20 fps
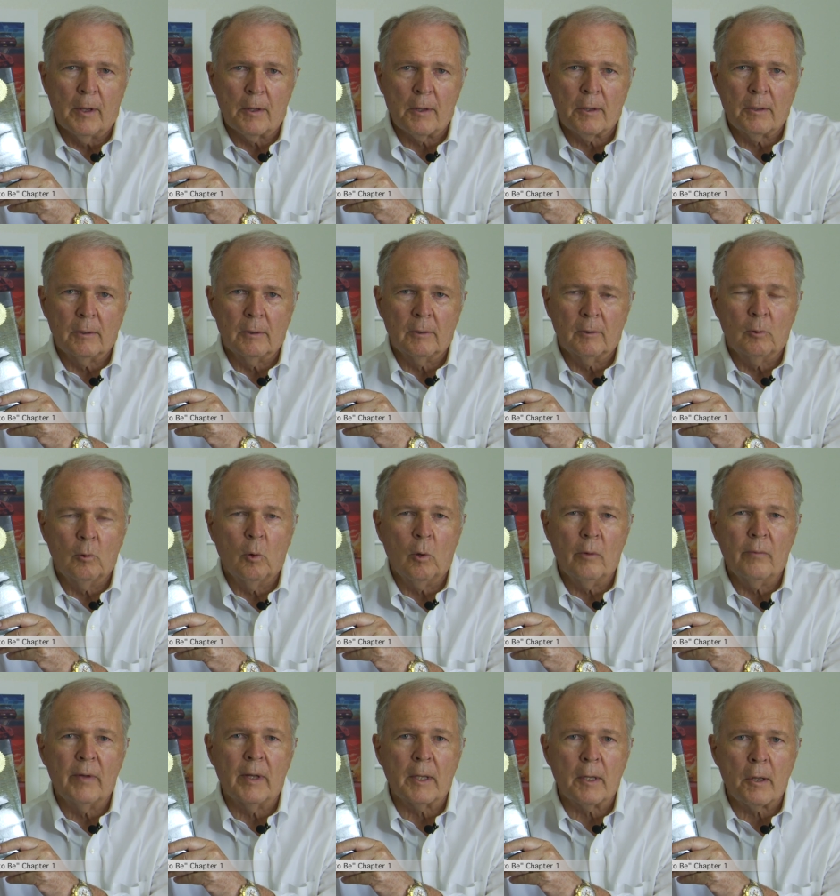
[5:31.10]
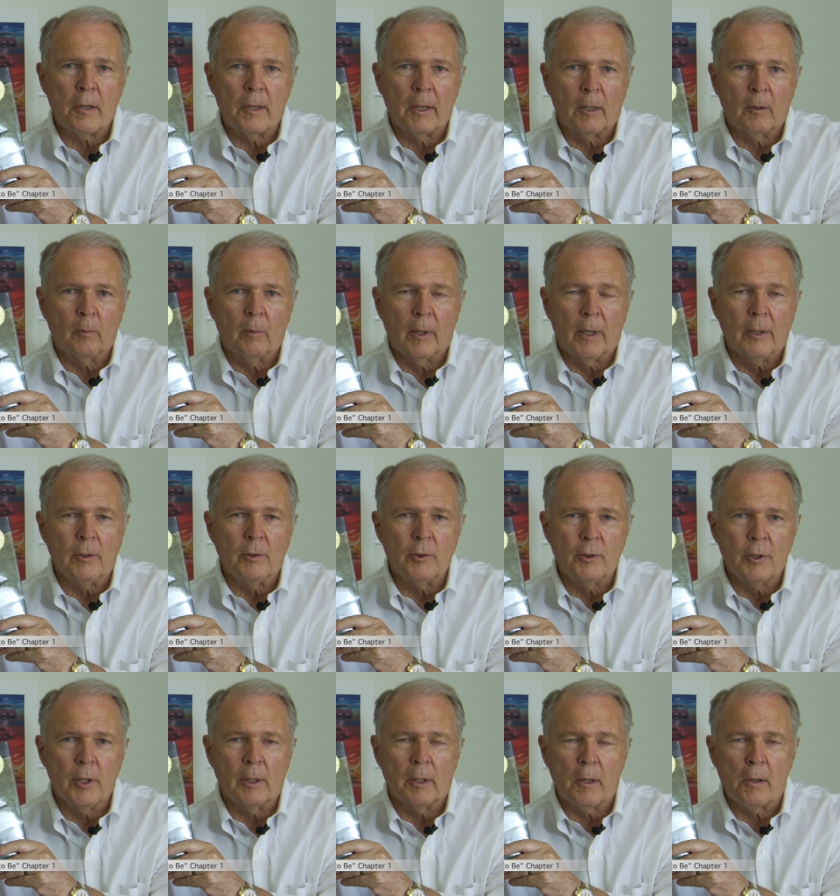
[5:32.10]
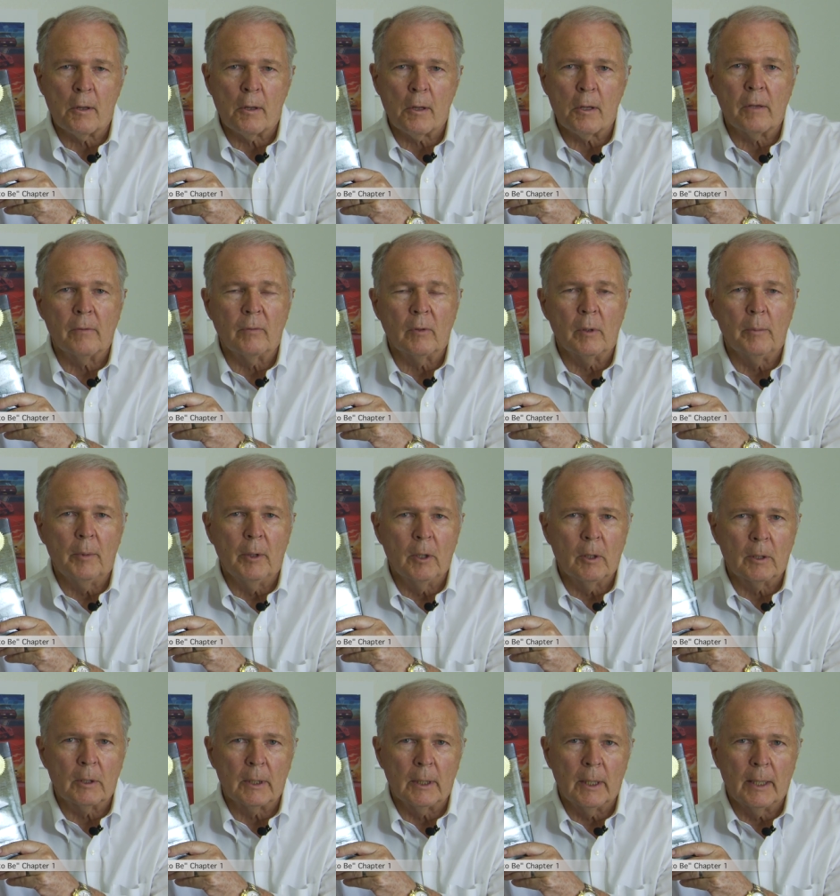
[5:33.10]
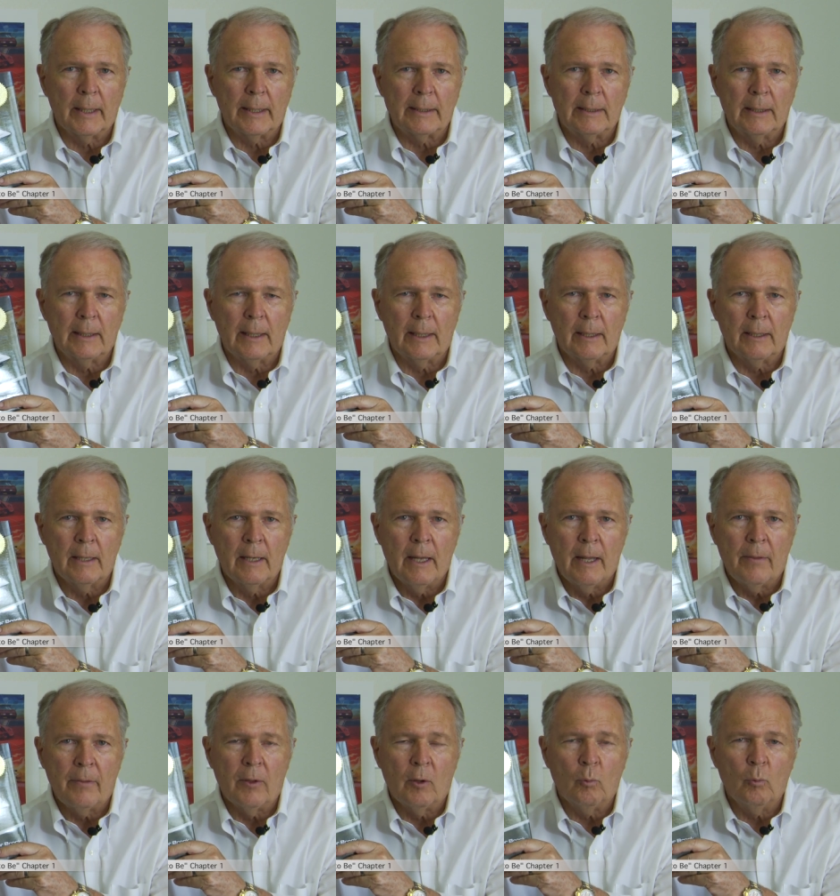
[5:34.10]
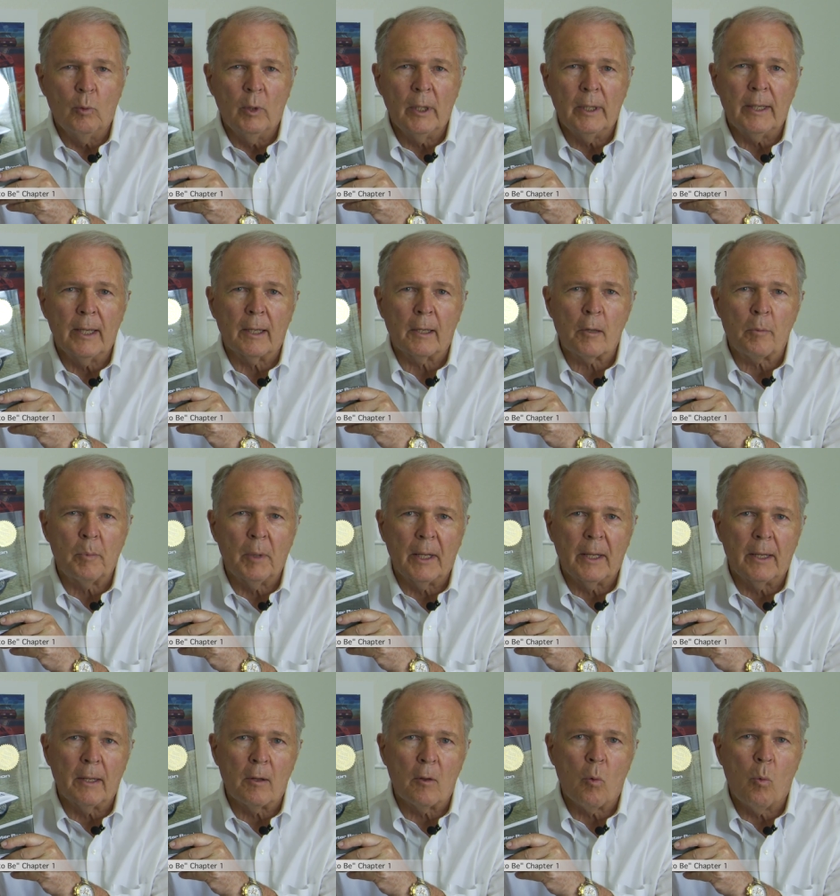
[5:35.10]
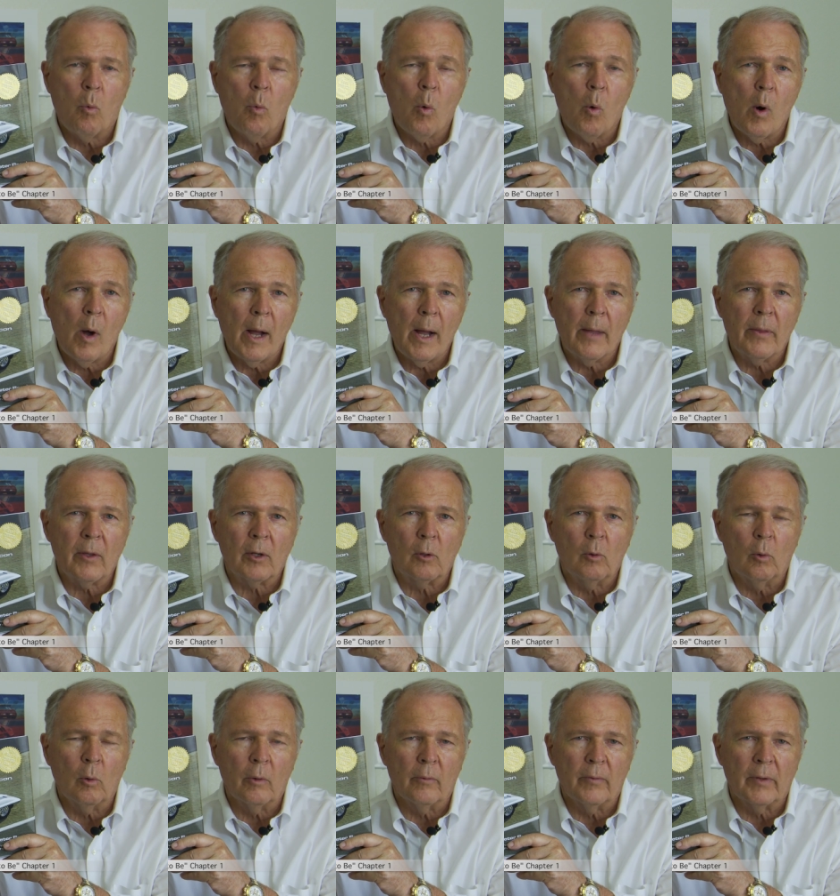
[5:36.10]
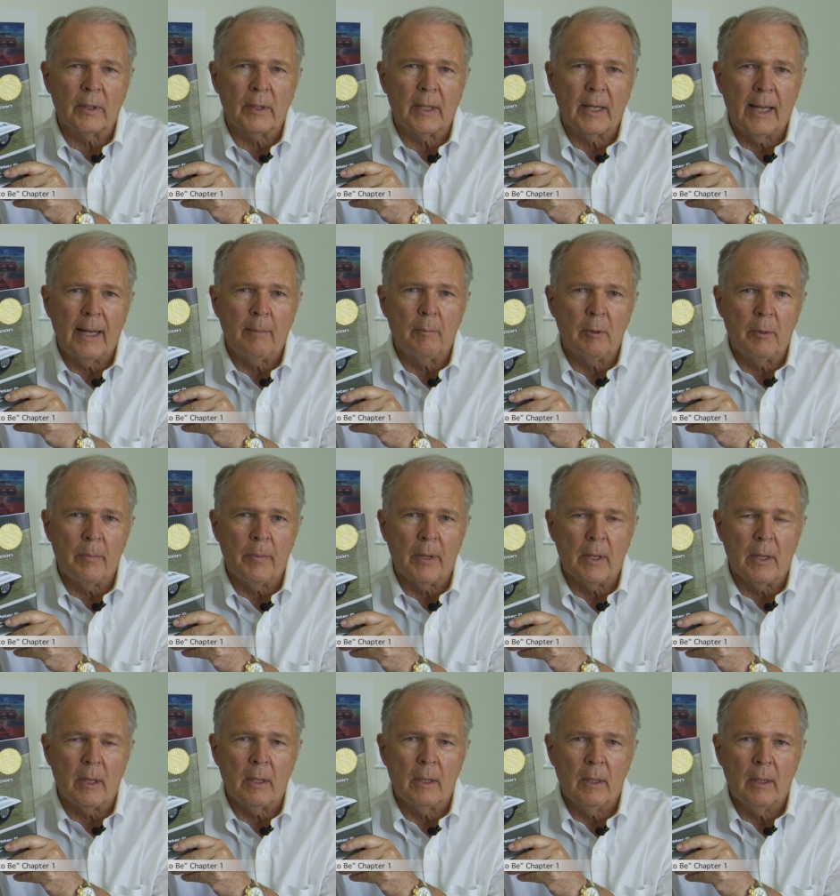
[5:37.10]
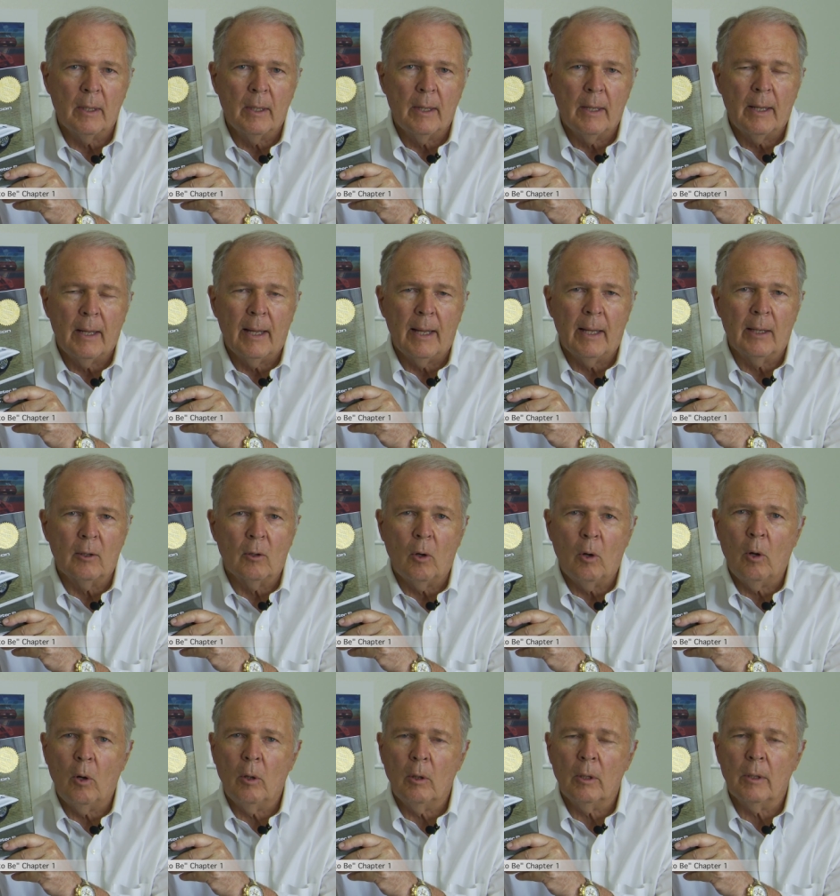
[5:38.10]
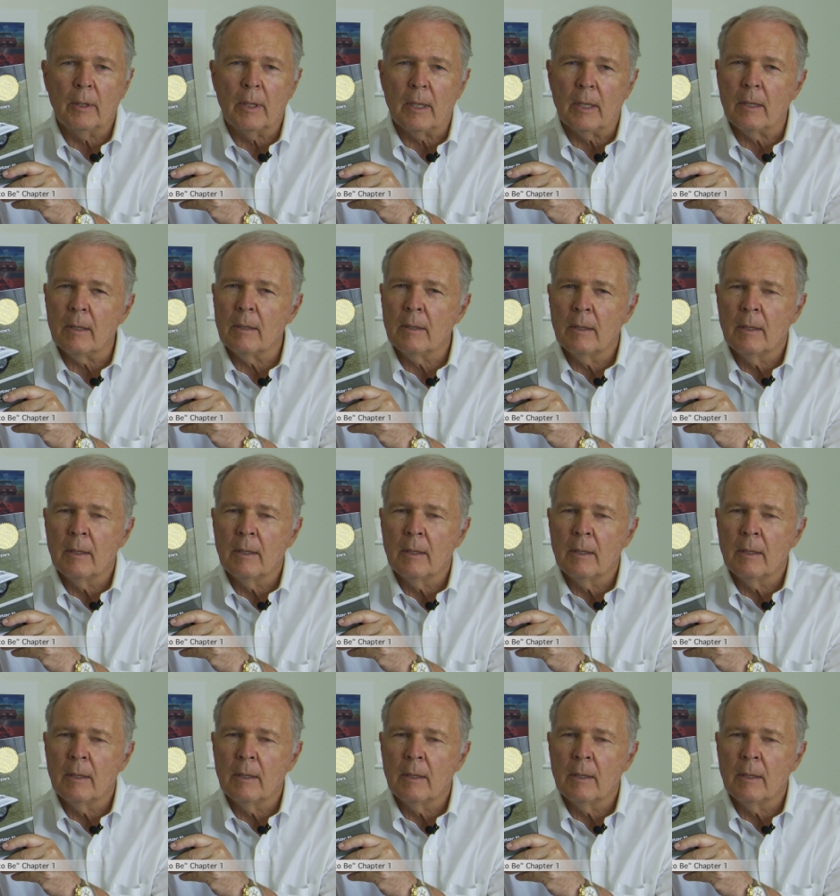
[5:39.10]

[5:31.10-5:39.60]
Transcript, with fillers: this, Corvette Sting Ray, Genesis of an American Icon, that really explains why the Corvette came to be and all the,